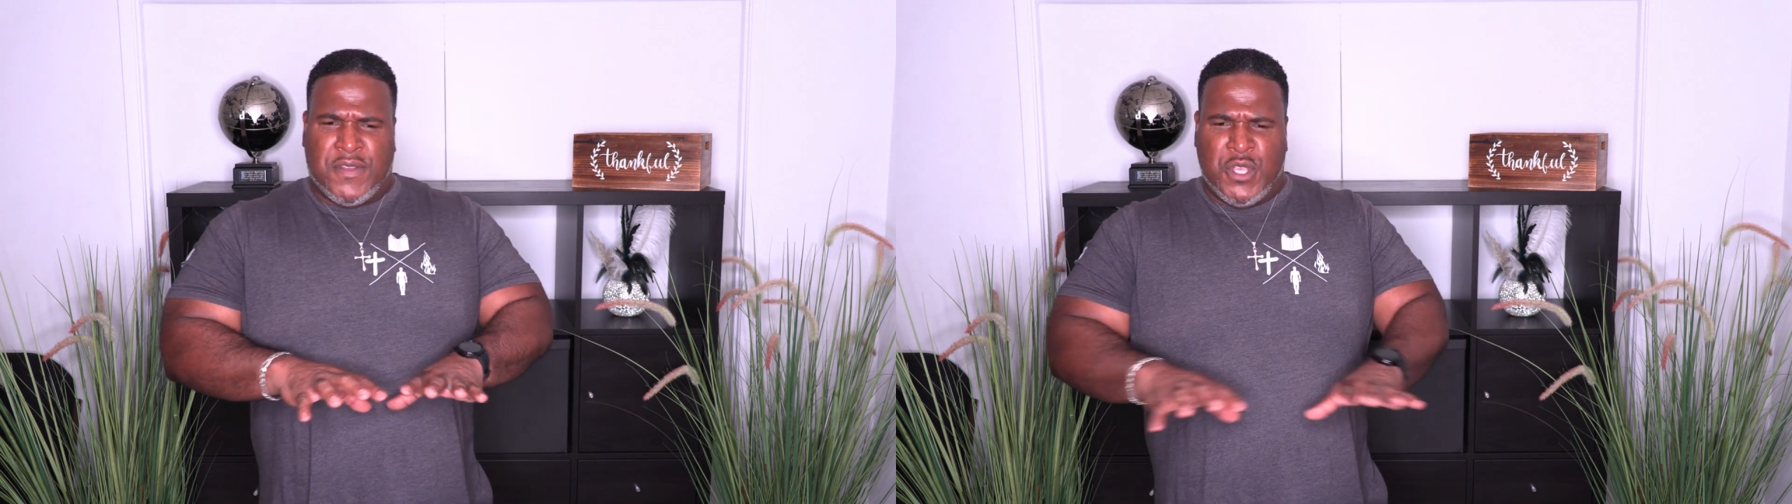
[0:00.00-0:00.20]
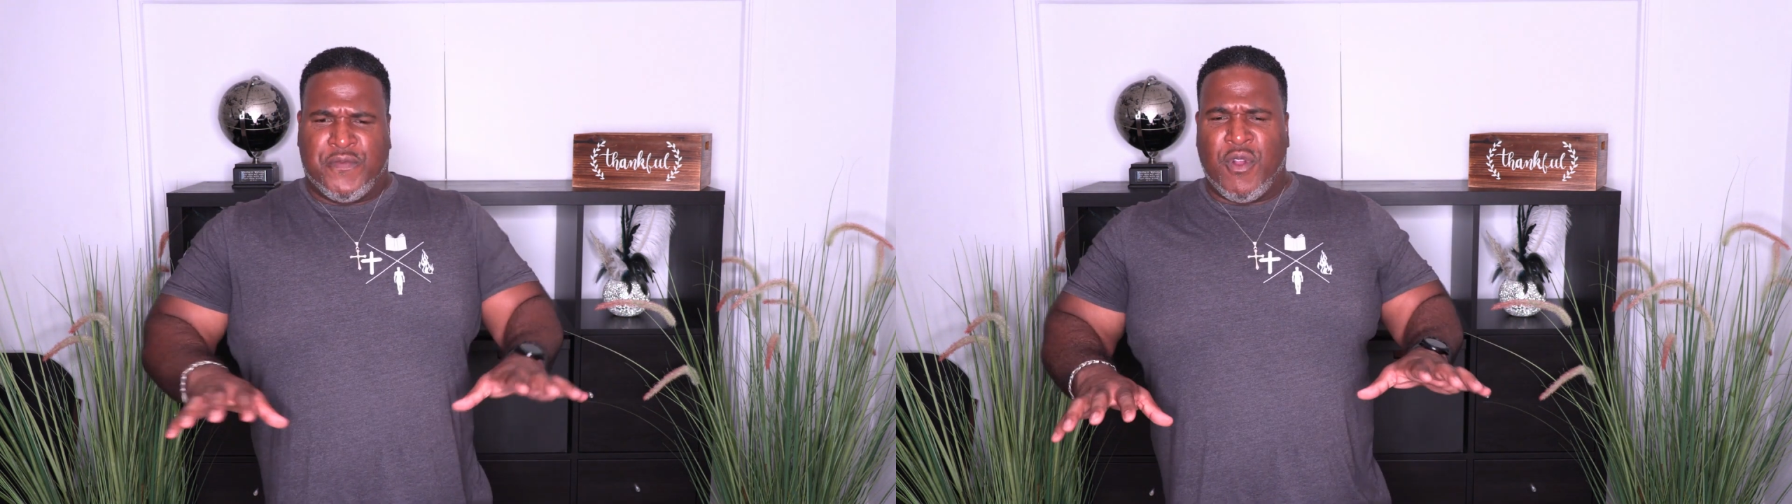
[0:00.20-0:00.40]

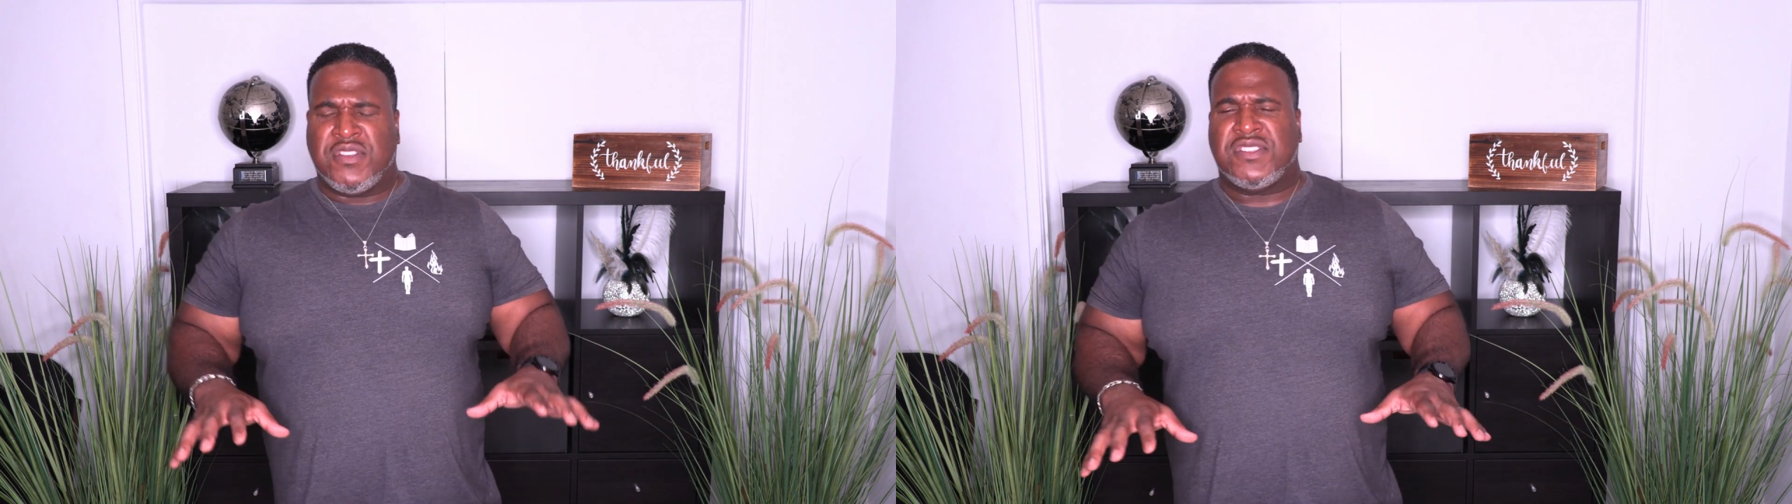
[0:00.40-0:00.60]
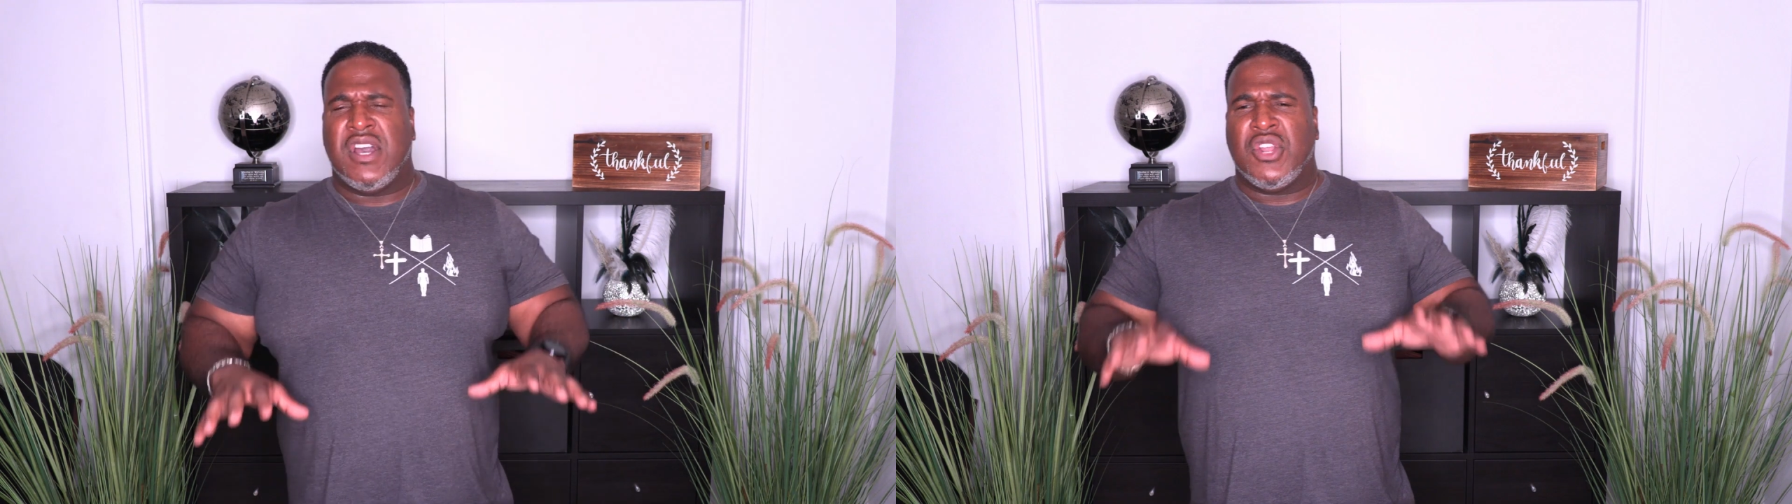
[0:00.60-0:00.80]
his
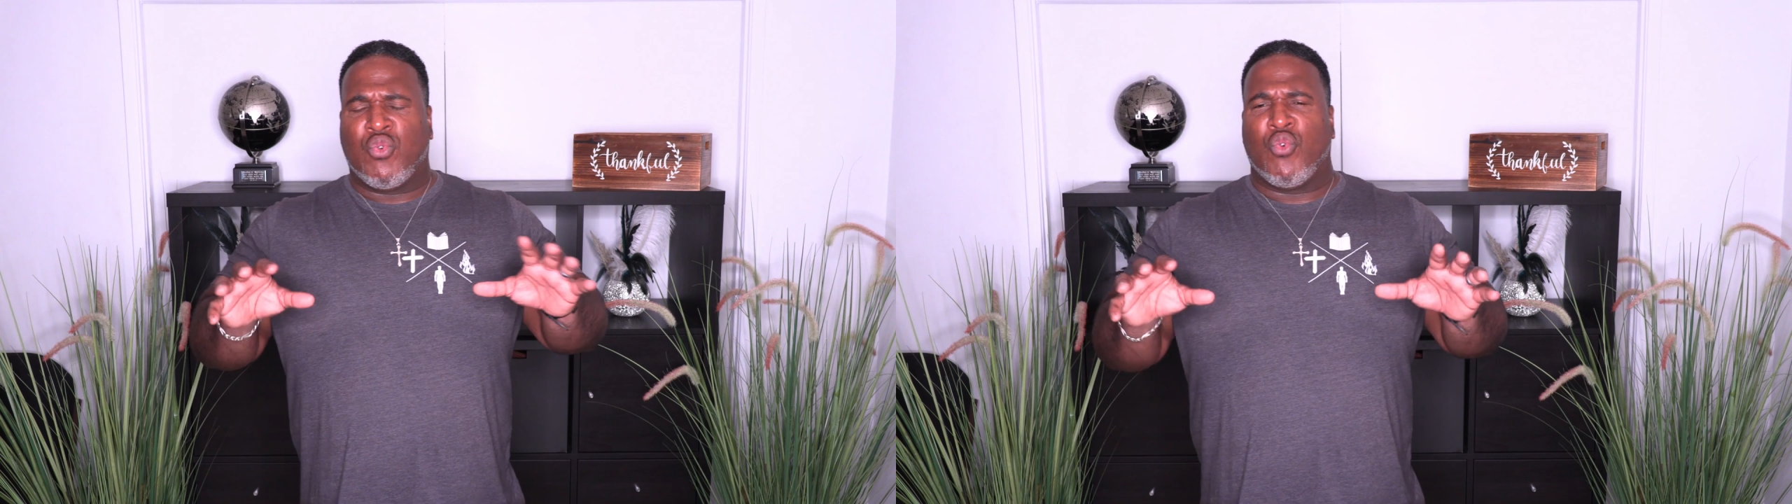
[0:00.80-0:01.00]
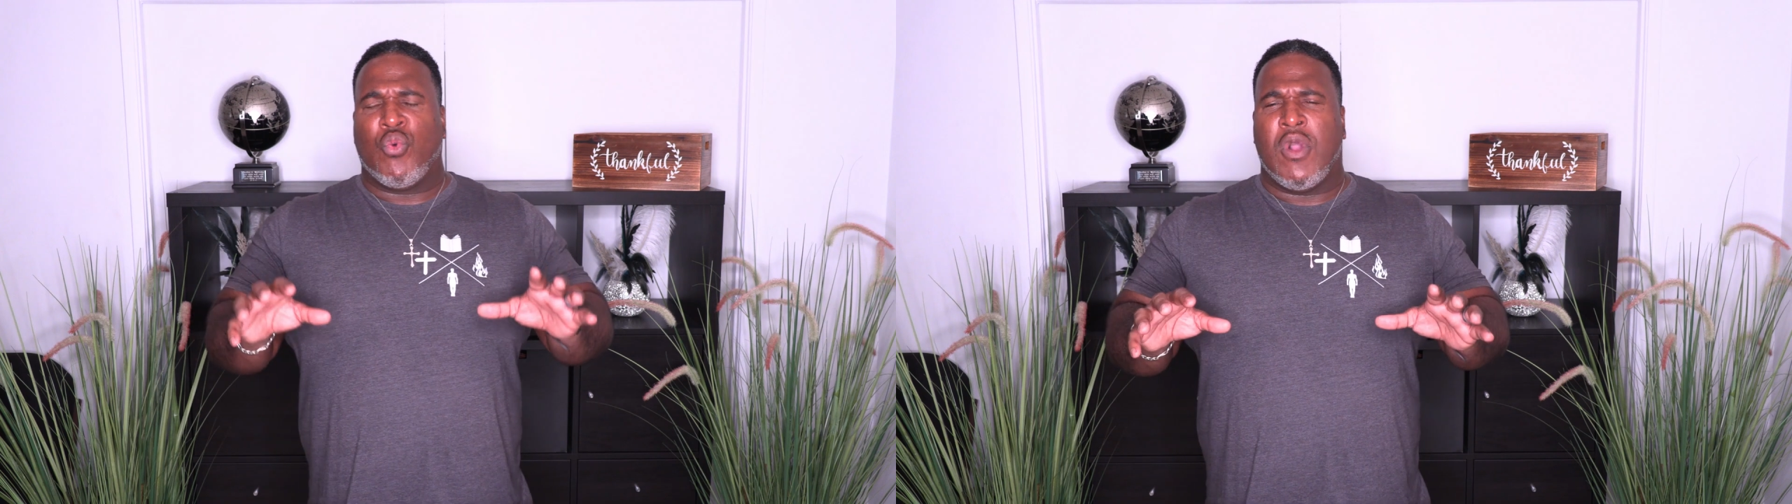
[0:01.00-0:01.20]
first son
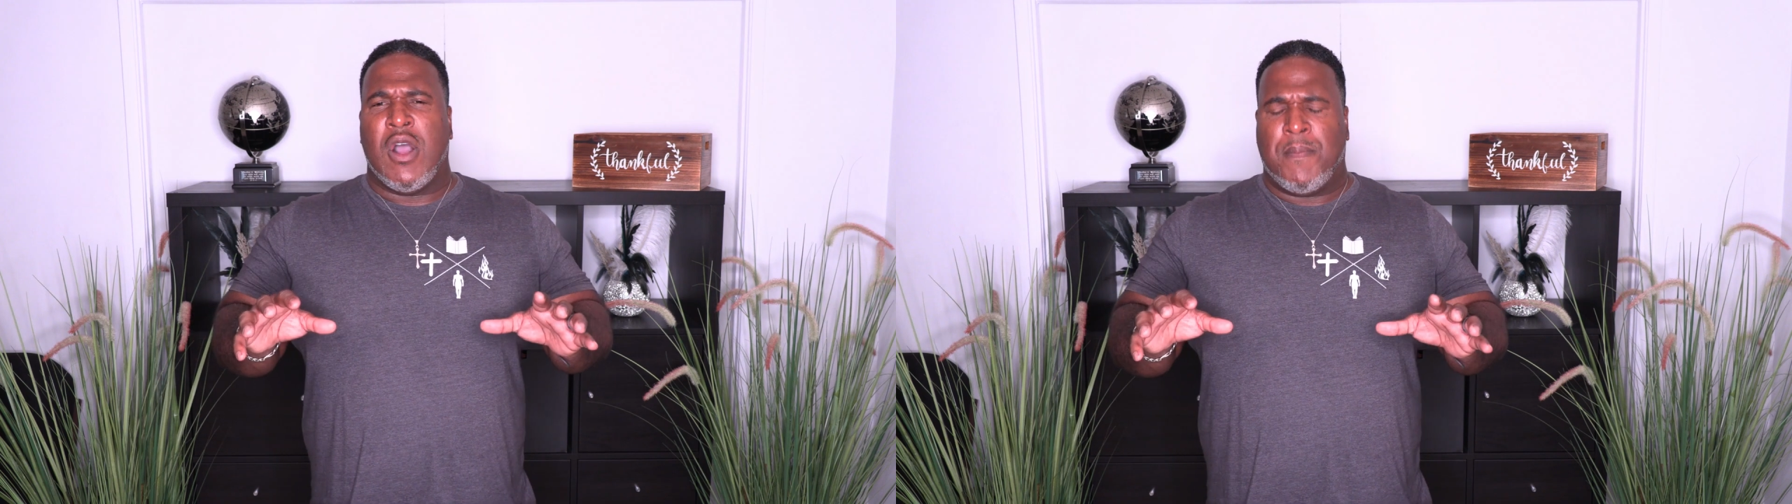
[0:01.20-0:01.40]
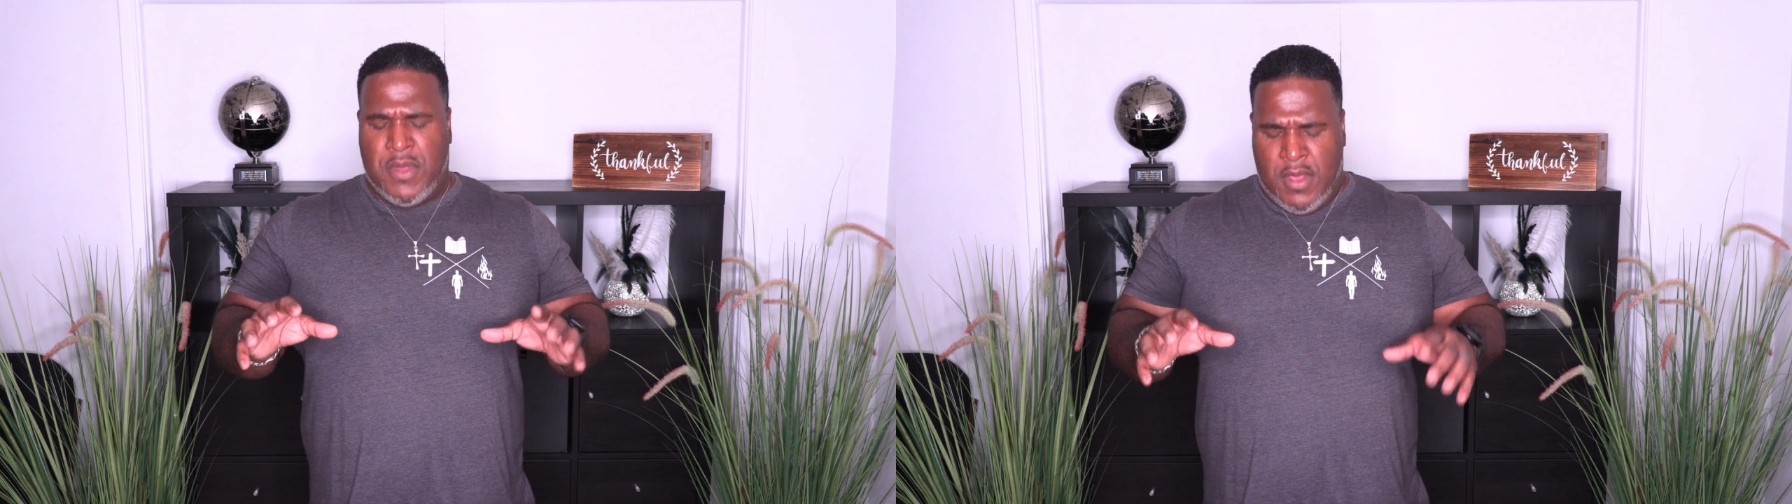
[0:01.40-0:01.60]
grew
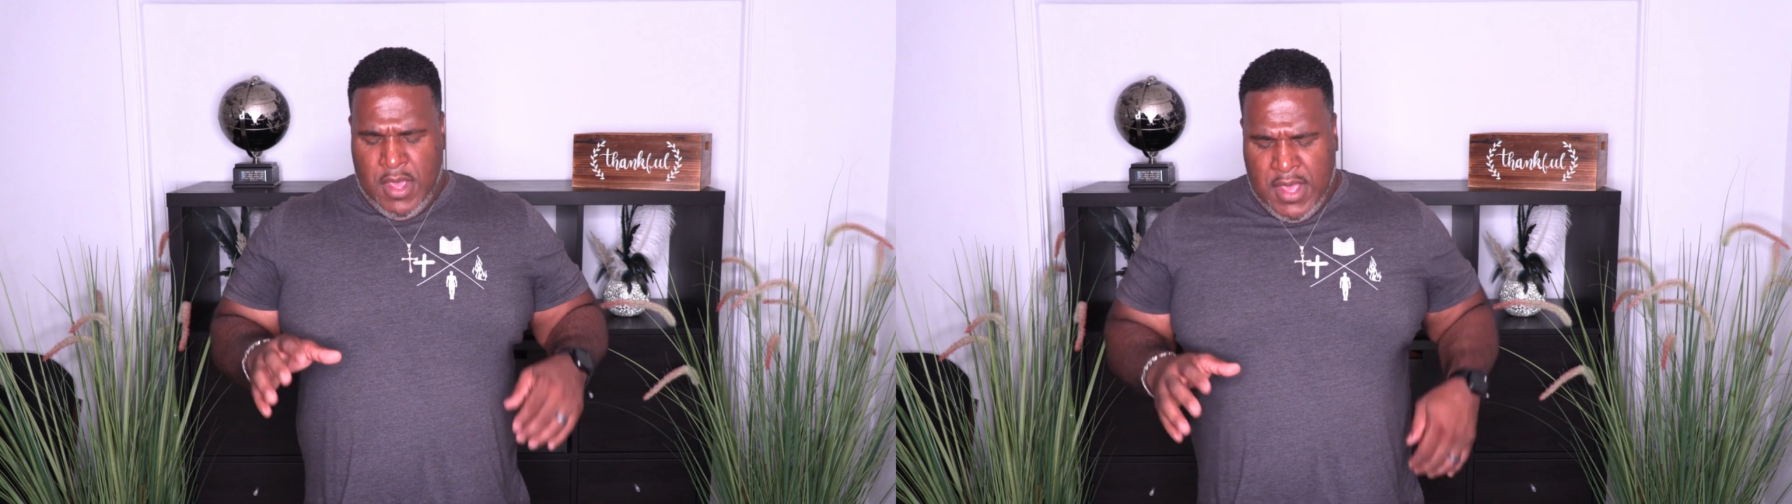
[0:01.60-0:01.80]
up,